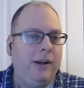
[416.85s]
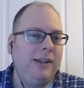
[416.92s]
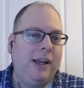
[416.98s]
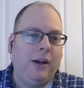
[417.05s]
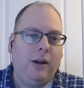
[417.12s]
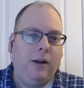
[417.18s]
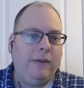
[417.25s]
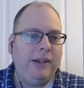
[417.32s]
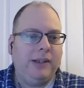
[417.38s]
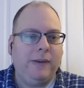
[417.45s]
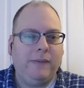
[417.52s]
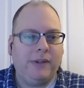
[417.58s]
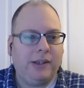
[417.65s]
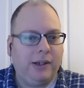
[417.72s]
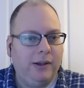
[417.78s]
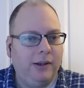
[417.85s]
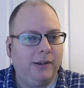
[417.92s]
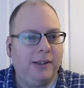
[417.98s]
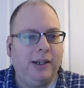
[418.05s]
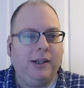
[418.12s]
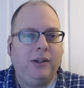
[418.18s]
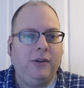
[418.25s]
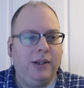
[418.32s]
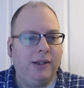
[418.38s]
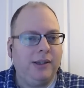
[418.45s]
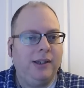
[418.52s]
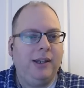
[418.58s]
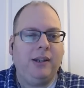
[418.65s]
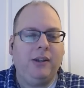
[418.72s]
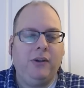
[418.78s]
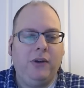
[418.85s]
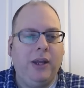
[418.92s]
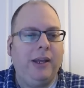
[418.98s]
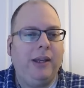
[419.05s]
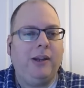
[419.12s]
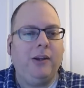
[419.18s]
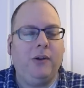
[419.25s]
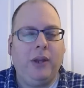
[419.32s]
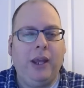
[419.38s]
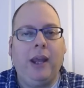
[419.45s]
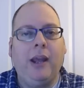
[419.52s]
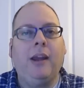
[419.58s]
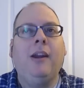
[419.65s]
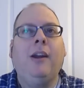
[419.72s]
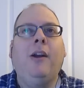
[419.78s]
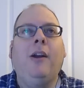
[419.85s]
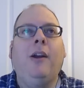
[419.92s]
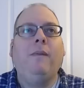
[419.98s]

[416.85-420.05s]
he's got all these different skills, he can do this and he can do that and he can do that,